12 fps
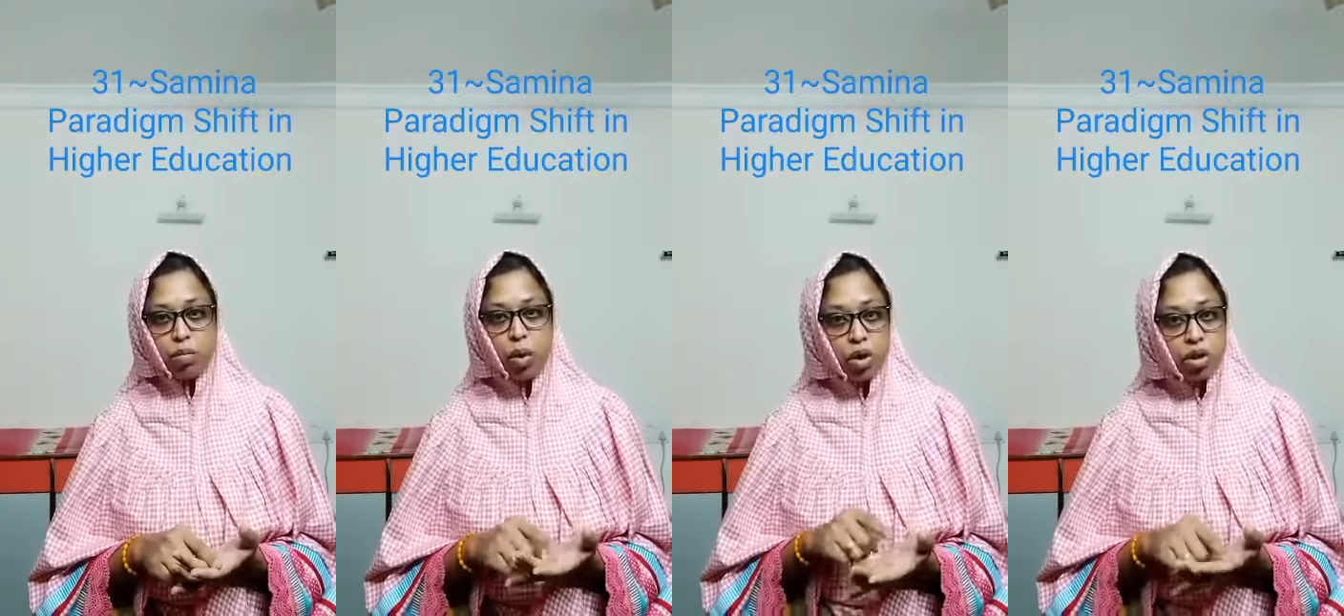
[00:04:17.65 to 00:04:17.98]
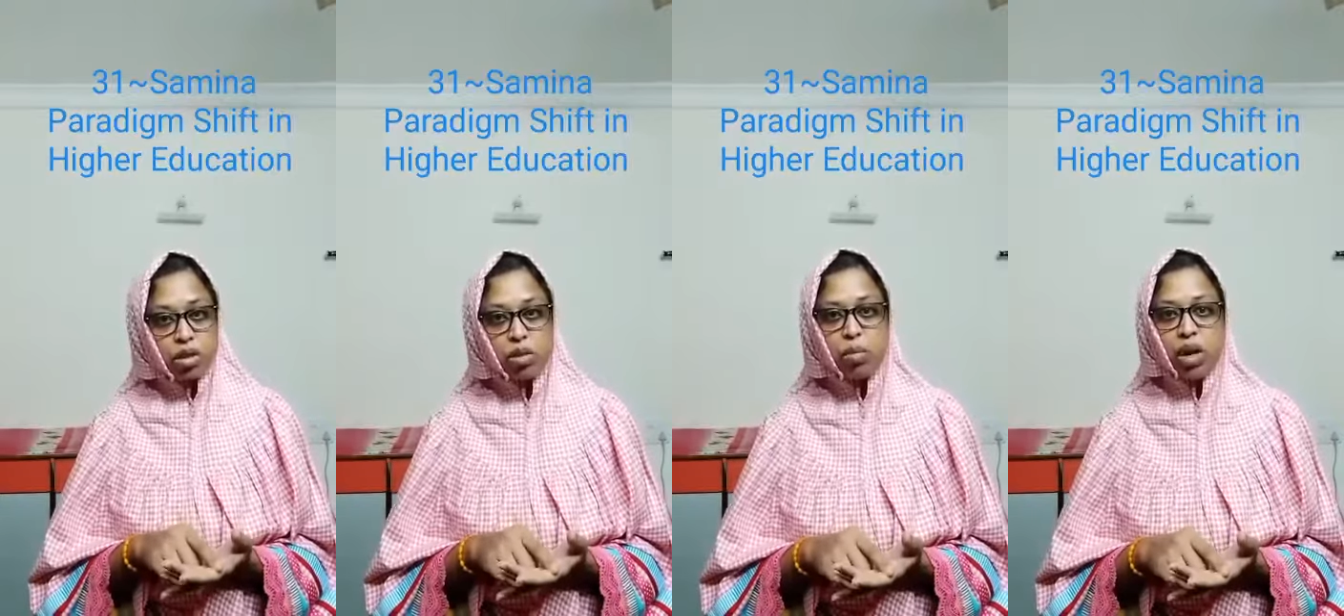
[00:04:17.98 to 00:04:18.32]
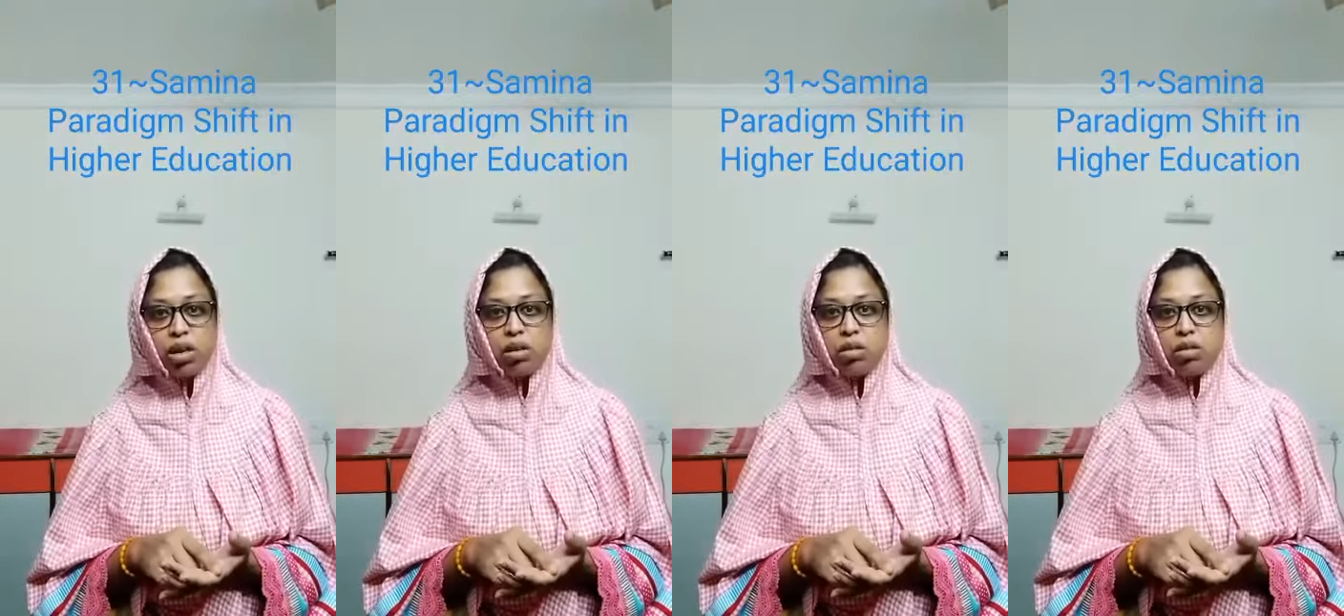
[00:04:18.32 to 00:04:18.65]

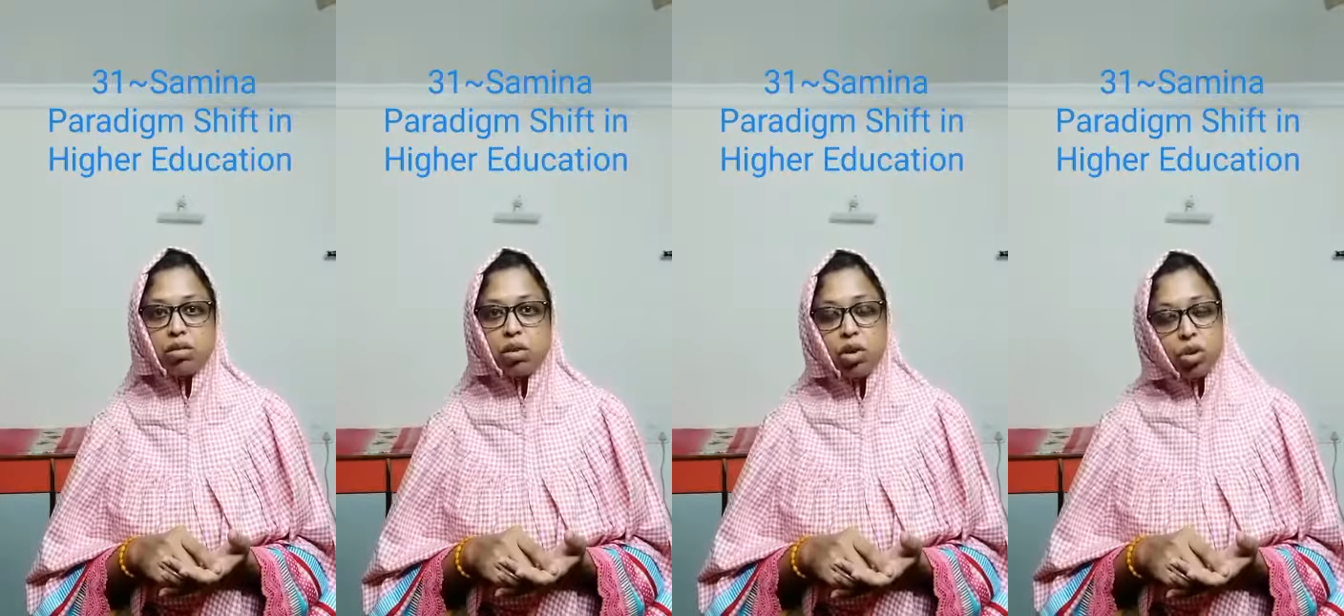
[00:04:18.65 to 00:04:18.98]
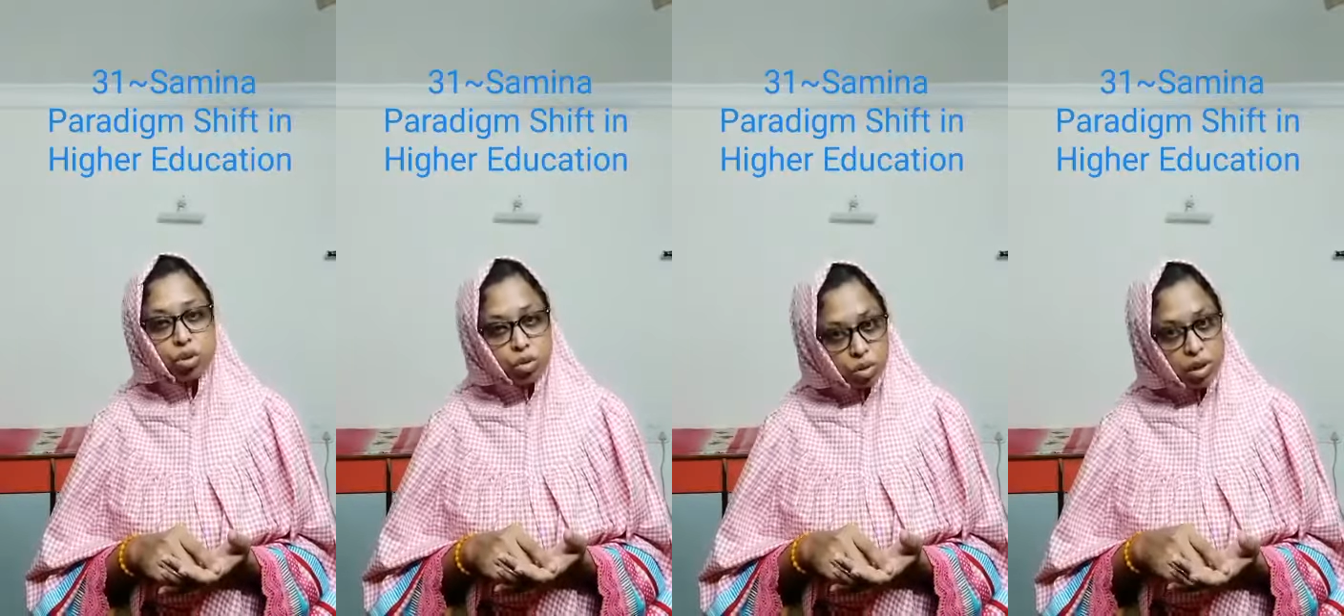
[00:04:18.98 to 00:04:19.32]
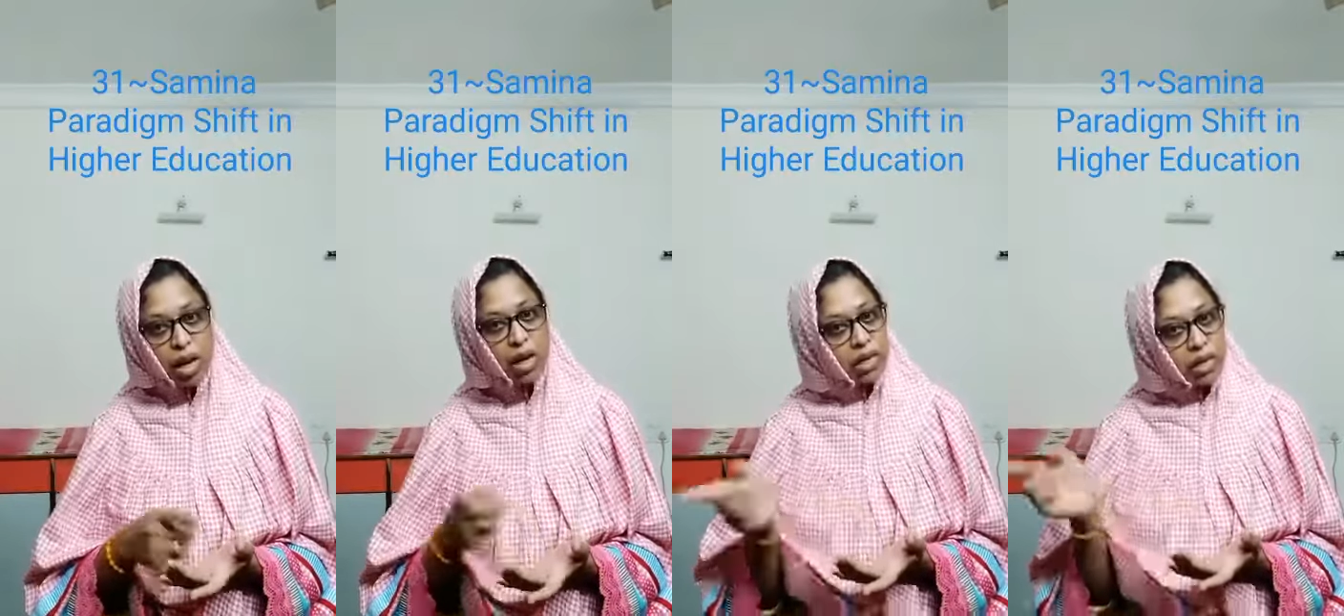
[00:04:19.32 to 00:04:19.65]
policymakers,
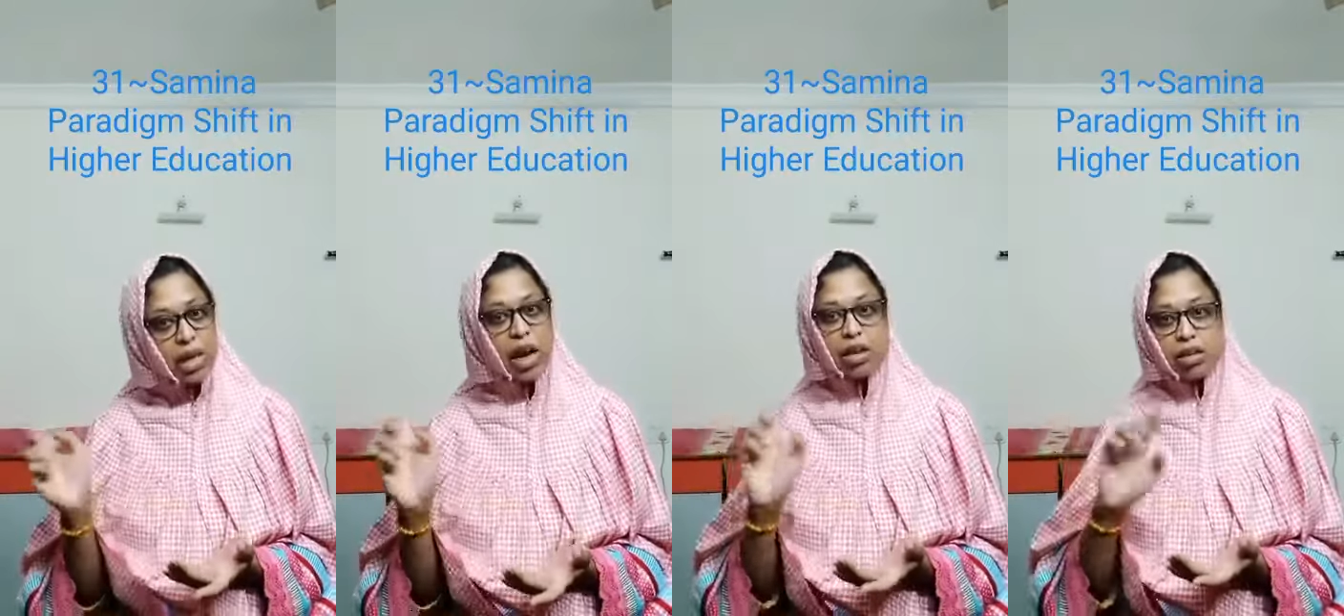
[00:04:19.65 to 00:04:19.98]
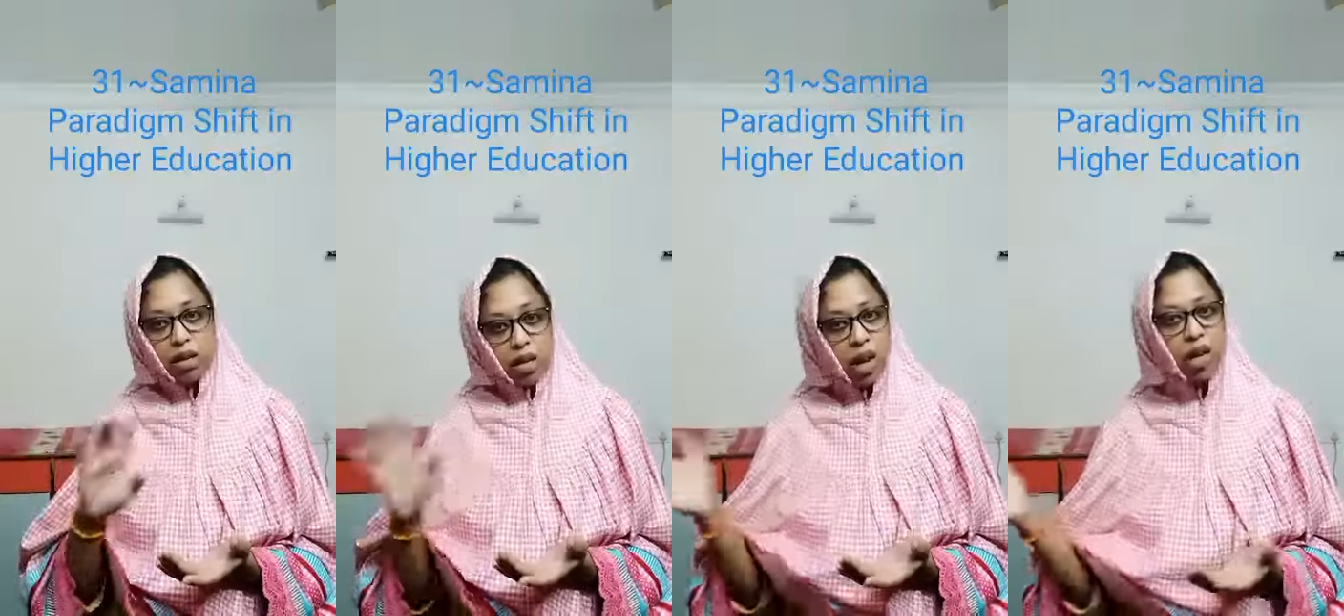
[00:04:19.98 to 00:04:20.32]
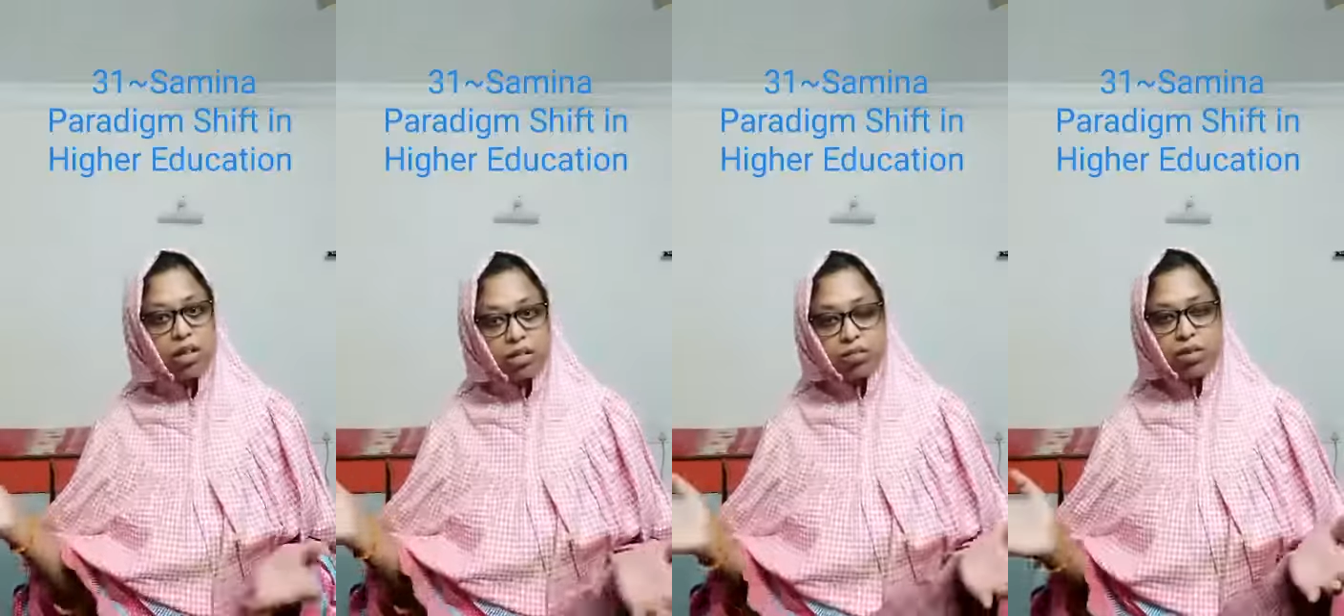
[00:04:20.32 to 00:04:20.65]
society at
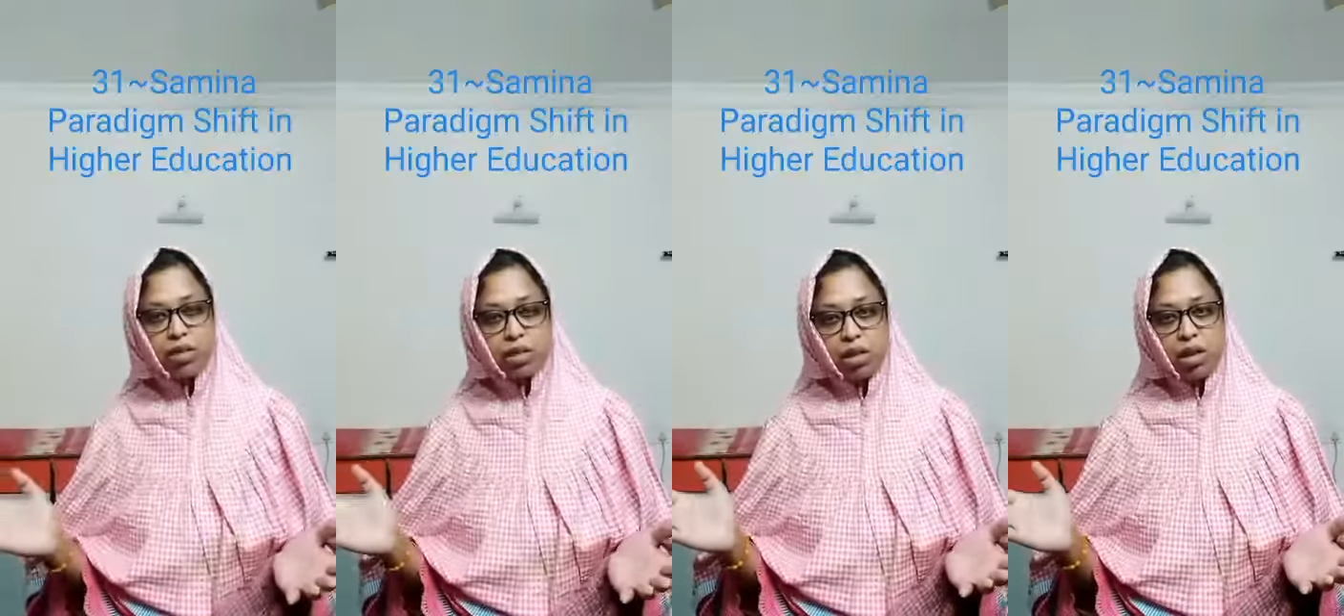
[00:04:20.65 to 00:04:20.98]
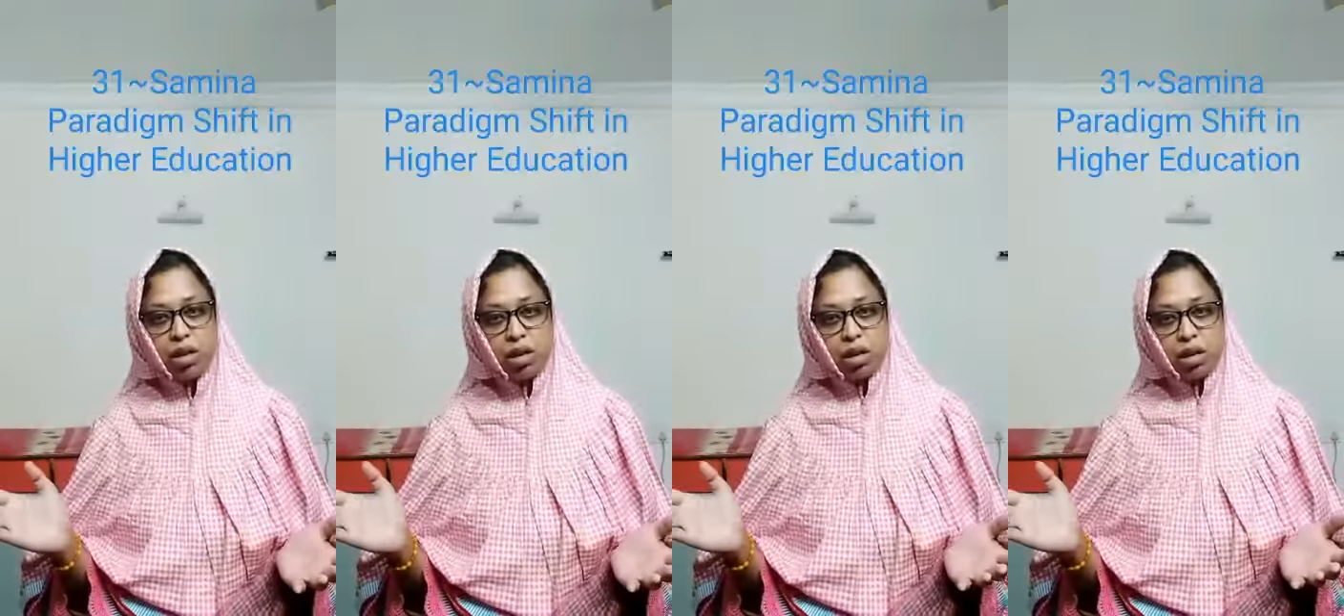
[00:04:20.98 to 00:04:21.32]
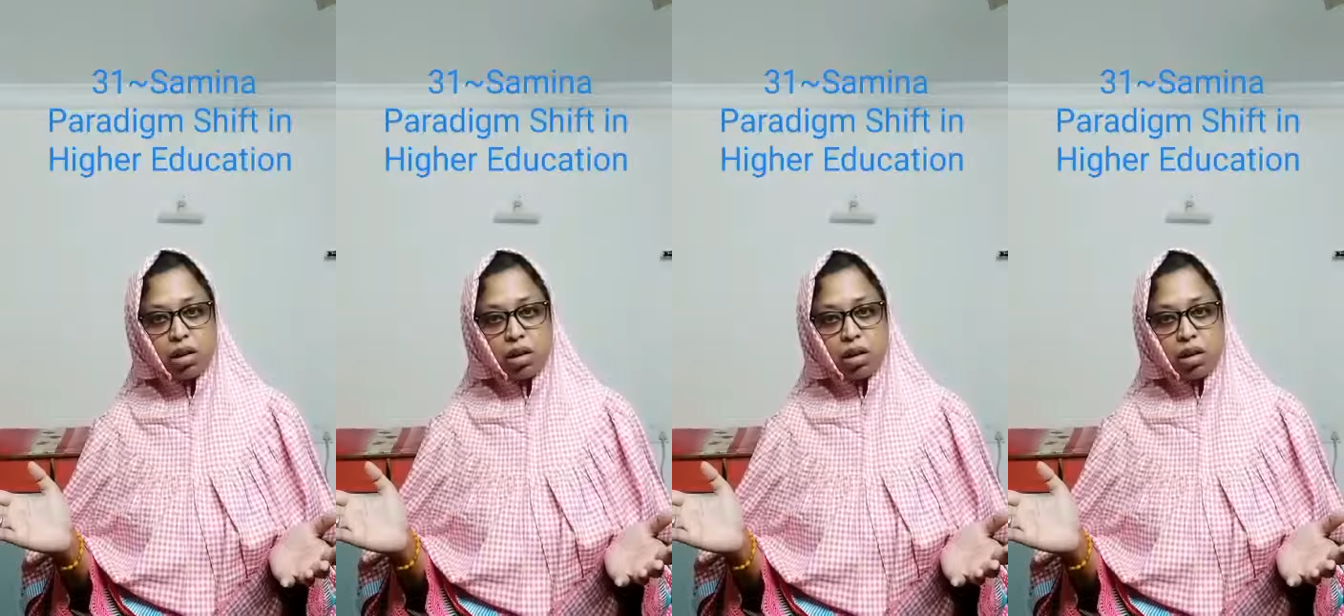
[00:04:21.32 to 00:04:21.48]
large. If we see,